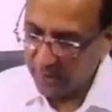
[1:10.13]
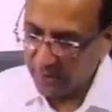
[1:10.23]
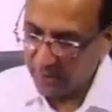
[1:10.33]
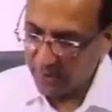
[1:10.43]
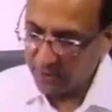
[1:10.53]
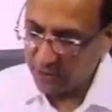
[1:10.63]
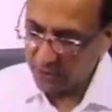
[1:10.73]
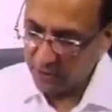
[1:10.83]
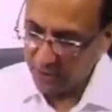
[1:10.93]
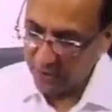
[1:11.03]
the
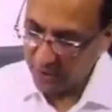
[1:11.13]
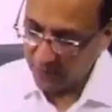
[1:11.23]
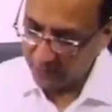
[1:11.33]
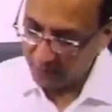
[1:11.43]
thinnest sclera.